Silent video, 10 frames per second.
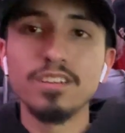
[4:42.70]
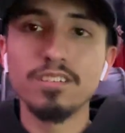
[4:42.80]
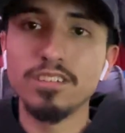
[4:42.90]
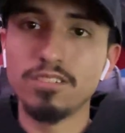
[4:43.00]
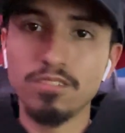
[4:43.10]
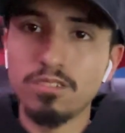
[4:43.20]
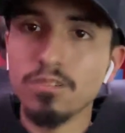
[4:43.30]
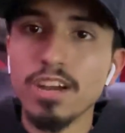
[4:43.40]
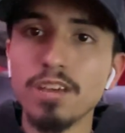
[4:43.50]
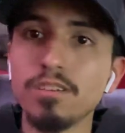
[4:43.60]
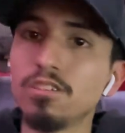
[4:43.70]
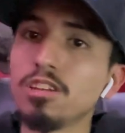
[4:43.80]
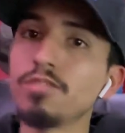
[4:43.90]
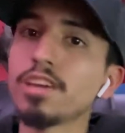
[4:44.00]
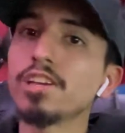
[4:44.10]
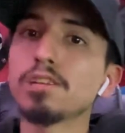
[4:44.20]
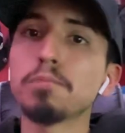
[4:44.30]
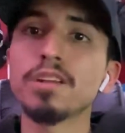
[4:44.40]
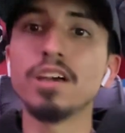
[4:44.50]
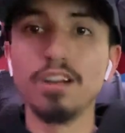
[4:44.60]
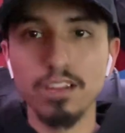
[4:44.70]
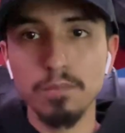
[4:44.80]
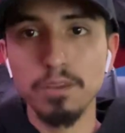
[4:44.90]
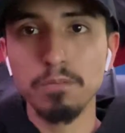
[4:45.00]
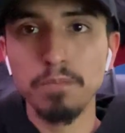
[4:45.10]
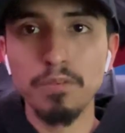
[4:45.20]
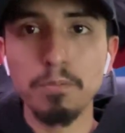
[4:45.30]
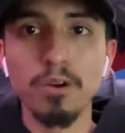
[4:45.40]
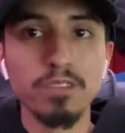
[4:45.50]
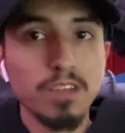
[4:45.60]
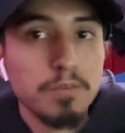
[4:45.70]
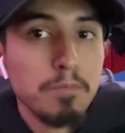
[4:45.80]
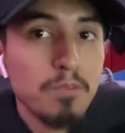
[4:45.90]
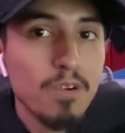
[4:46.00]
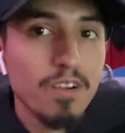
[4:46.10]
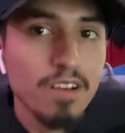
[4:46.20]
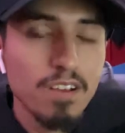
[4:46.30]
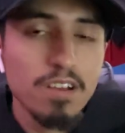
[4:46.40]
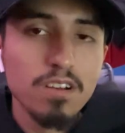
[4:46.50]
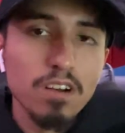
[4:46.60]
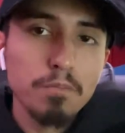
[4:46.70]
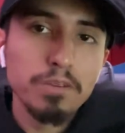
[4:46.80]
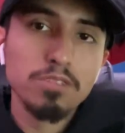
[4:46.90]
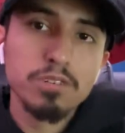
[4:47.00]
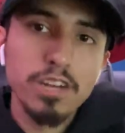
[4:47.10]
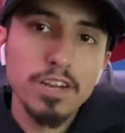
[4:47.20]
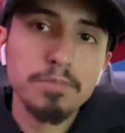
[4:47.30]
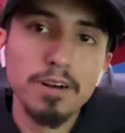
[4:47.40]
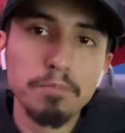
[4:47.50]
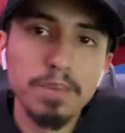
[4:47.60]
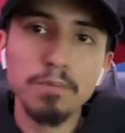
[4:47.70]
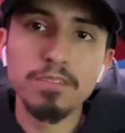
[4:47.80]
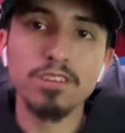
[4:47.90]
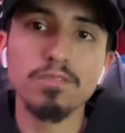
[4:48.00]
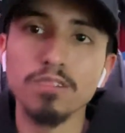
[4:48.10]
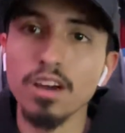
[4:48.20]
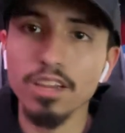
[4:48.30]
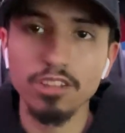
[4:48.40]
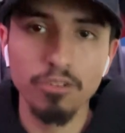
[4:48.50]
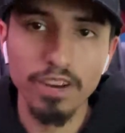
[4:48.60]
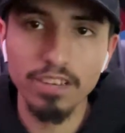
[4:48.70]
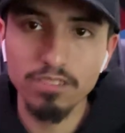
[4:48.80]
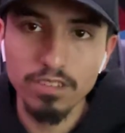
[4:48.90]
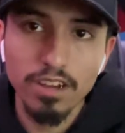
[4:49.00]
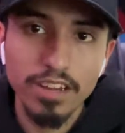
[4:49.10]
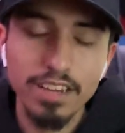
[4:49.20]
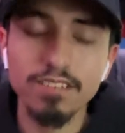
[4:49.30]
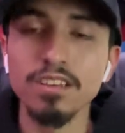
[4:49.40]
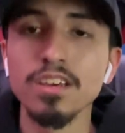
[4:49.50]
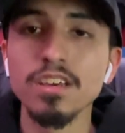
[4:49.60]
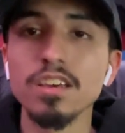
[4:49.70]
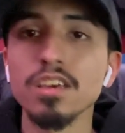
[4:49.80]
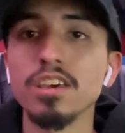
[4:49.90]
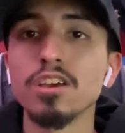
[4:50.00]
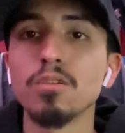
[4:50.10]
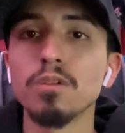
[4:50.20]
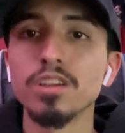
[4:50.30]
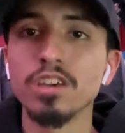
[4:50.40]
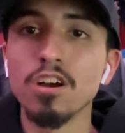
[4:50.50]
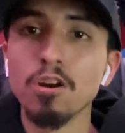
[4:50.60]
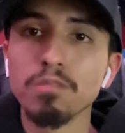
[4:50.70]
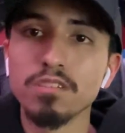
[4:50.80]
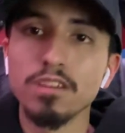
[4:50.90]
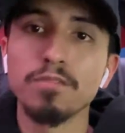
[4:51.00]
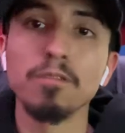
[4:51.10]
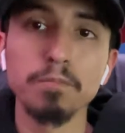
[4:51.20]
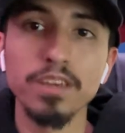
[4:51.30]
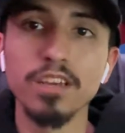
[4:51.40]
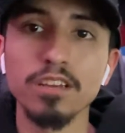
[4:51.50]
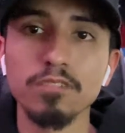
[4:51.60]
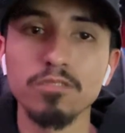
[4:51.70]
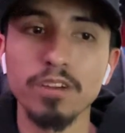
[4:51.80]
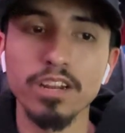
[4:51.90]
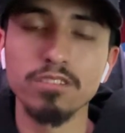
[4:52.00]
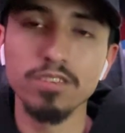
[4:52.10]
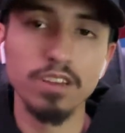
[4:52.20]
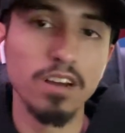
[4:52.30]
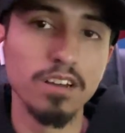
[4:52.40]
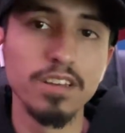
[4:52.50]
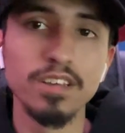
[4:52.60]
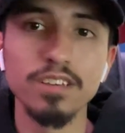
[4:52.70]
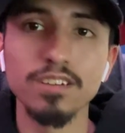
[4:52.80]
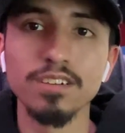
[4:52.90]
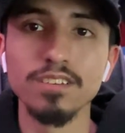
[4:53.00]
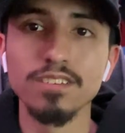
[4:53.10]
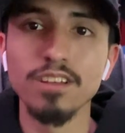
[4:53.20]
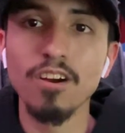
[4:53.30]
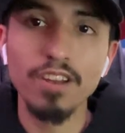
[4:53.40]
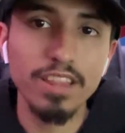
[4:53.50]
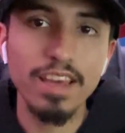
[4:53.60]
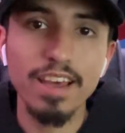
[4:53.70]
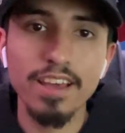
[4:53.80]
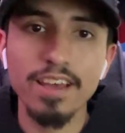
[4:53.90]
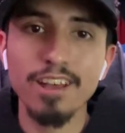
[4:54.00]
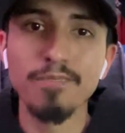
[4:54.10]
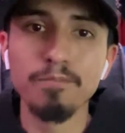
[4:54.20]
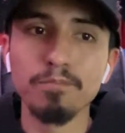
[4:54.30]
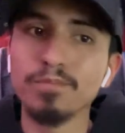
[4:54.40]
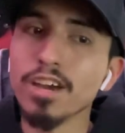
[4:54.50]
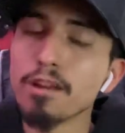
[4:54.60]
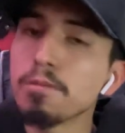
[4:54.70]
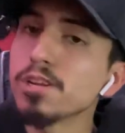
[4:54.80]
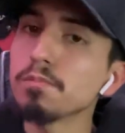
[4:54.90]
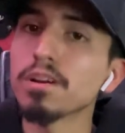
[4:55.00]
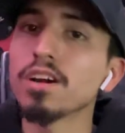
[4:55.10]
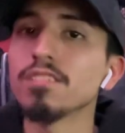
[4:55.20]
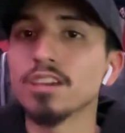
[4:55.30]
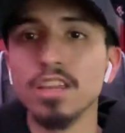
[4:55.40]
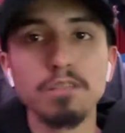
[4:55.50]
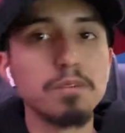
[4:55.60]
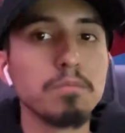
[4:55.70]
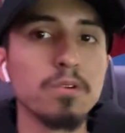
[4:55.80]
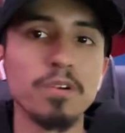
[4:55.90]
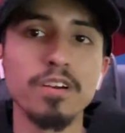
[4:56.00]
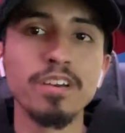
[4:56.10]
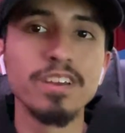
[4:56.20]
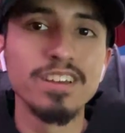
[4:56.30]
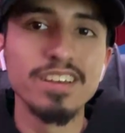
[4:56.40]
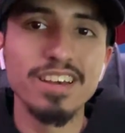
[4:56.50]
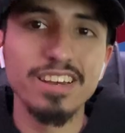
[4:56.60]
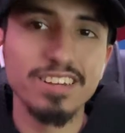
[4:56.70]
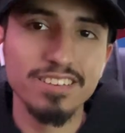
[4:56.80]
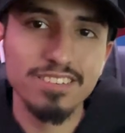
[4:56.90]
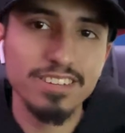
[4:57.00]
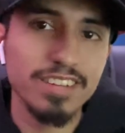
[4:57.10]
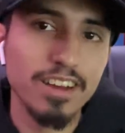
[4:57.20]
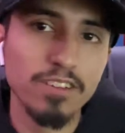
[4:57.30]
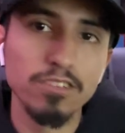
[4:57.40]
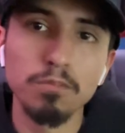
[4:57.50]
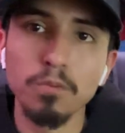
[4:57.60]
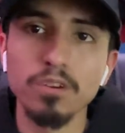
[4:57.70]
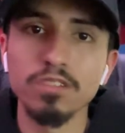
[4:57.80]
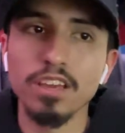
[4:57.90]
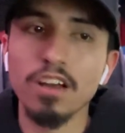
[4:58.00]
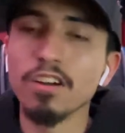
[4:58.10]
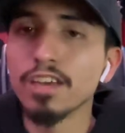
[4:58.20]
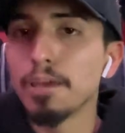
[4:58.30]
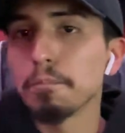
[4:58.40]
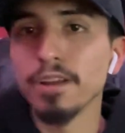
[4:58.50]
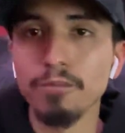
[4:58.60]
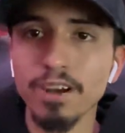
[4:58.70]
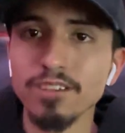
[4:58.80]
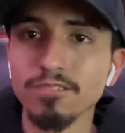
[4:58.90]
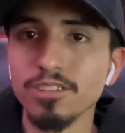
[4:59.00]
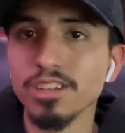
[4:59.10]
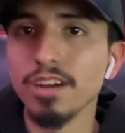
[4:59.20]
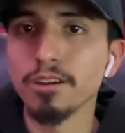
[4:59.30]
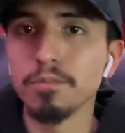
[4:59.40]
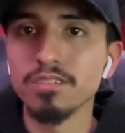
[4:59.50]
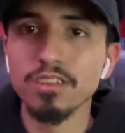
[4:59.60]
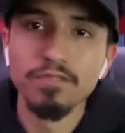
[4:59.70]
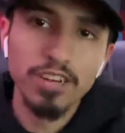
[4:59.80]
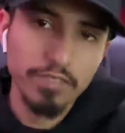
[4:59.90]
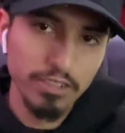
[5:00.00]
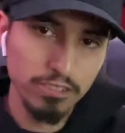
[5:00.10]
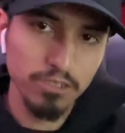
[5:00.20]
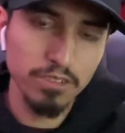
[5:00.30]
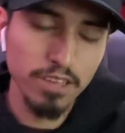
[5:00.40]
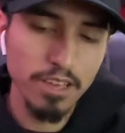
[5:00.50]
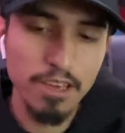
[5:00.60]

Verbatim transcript: Hit subscribe, hit the notification button. I'm gonna be maybe posting a little bit more on my YouTube channel about me, myself talking directly to y'all guys and what y'all hope to see from me directly to y'all. Because not only that, I'm kind of pushing my content a little bit more and not just sit down. So it's more just like on gameplay wise, which y'all gonna be seeing very, very soon.